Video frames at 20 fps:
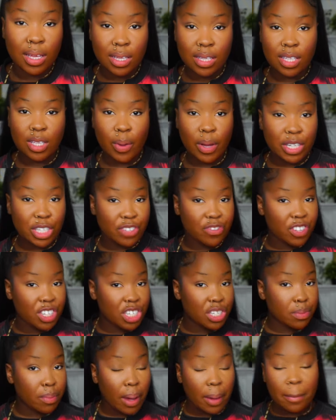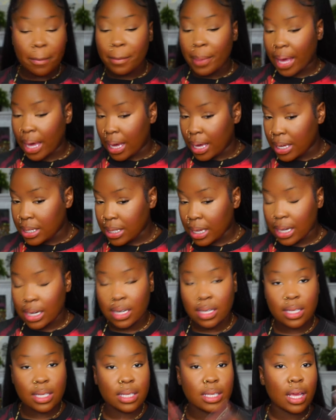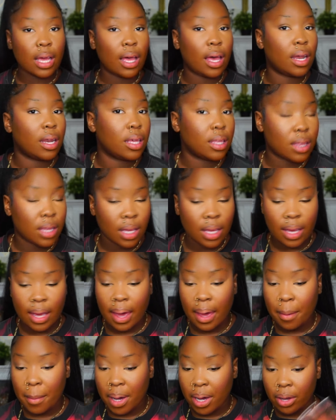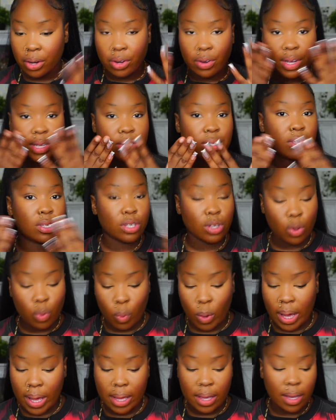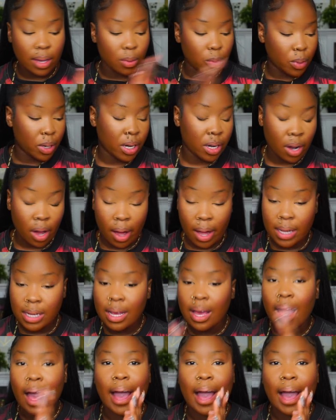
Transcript: So I just finished my base. I didn't set anything yet. My under eyes are still wet and whatnot.